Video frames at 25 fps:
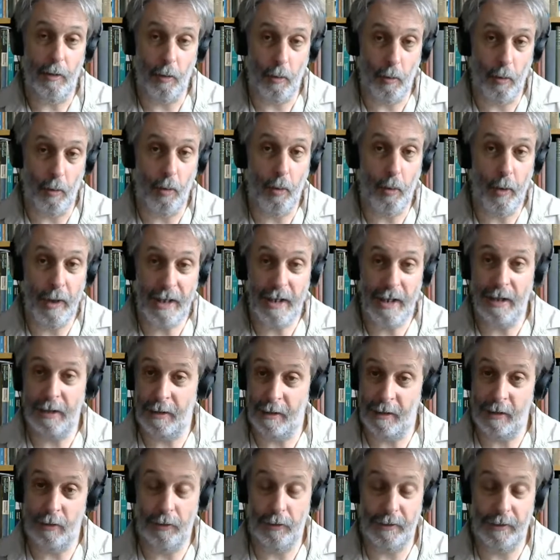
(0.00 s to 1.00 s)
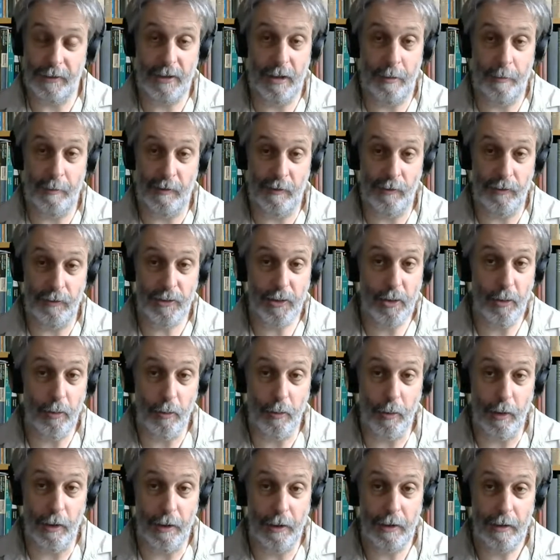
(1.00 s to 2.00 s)
We are going to look at some of your
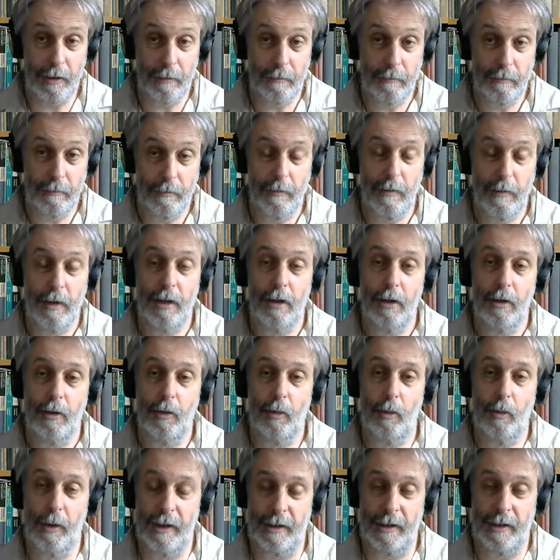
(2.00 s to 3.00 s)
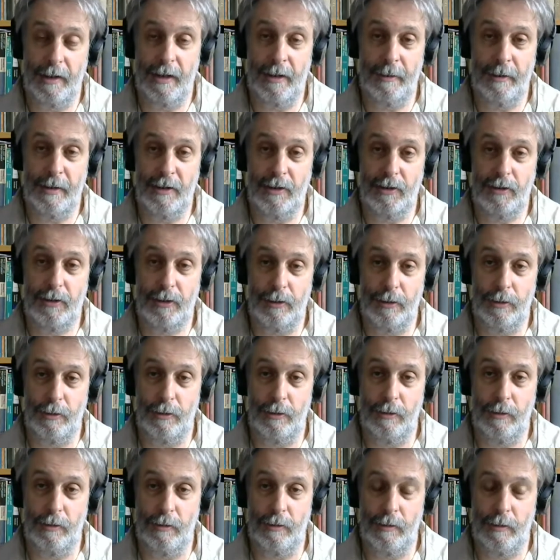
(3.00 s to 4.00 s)
schoolwork. We're going
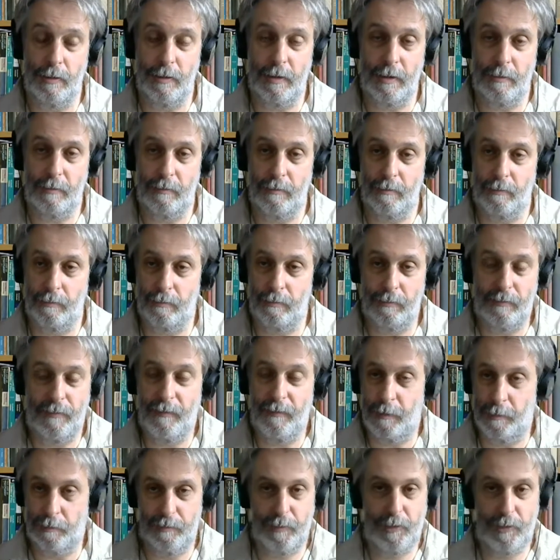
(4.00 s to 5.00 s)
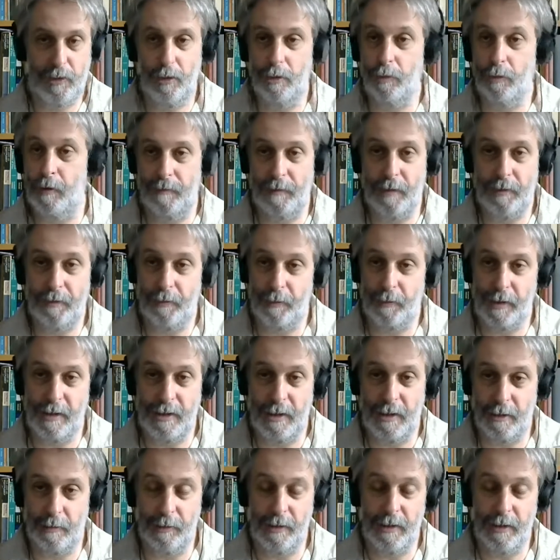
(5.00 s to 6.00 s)
to, for 2 of the 3
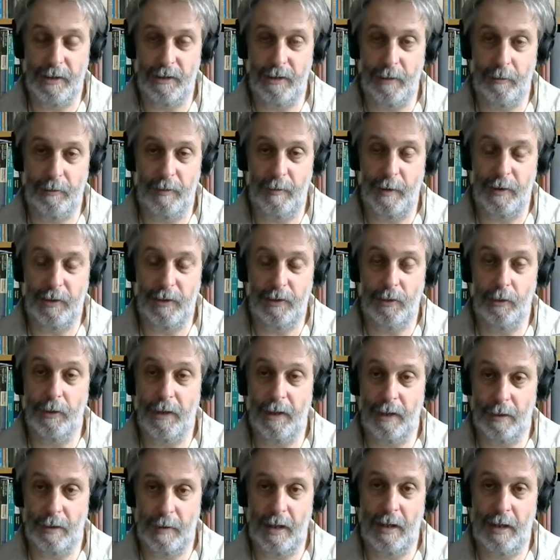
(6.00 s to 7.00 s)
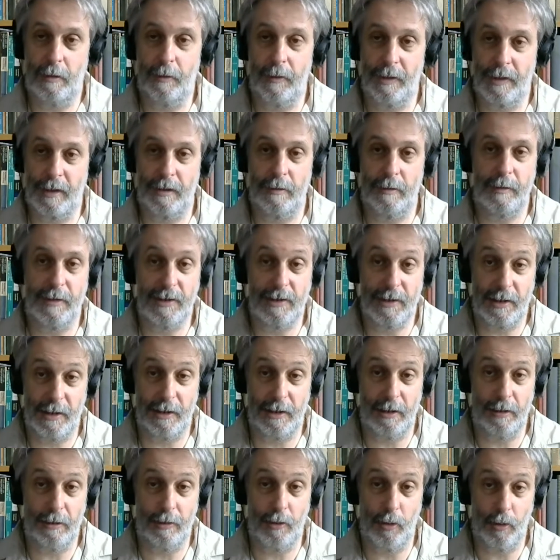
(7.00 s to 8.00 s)
degrees that we've been talking about, we're going to be
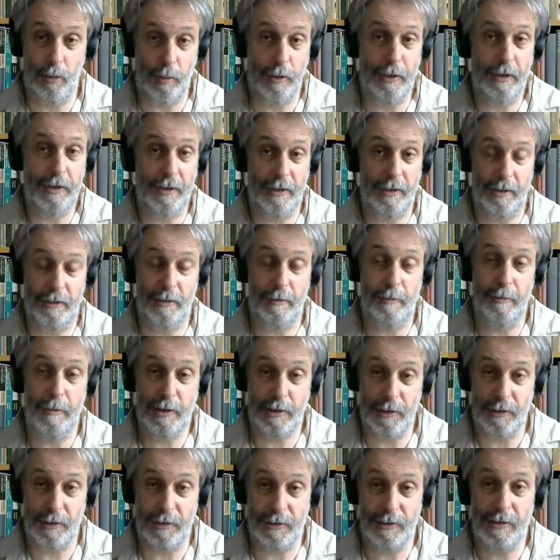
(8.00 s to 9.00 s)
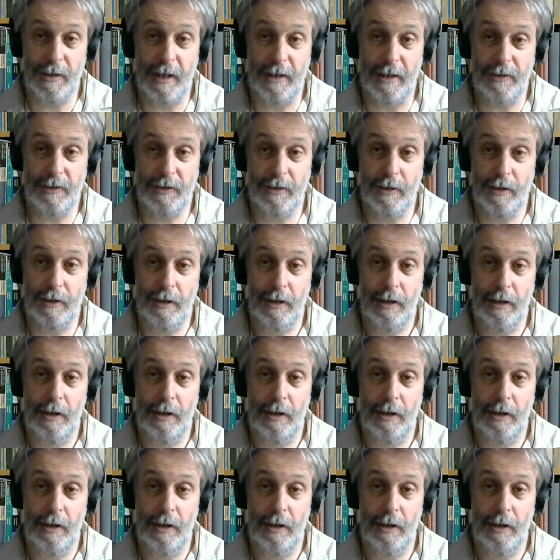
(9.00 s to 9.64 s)
seeing your work in an admissions test.